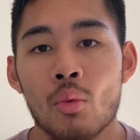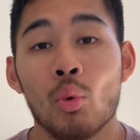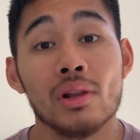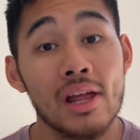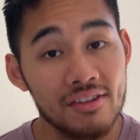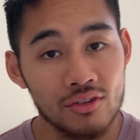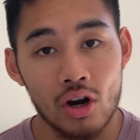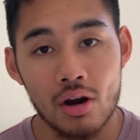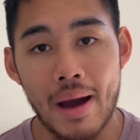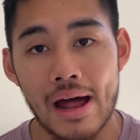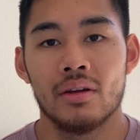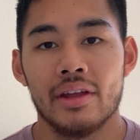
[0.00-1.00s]
Well, let's talk
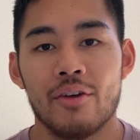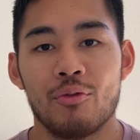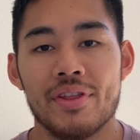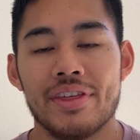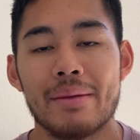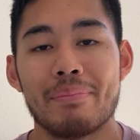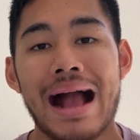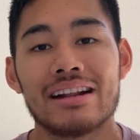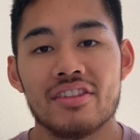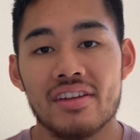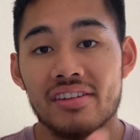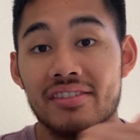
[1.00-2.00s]
about it. If we think back to
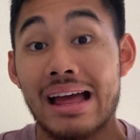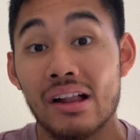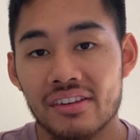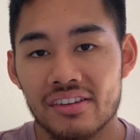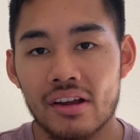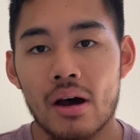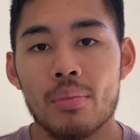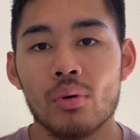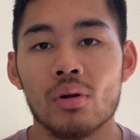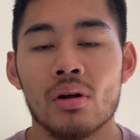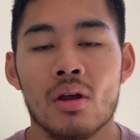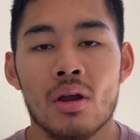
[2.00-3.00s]
the sales
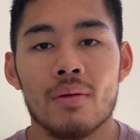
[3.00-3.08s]
example,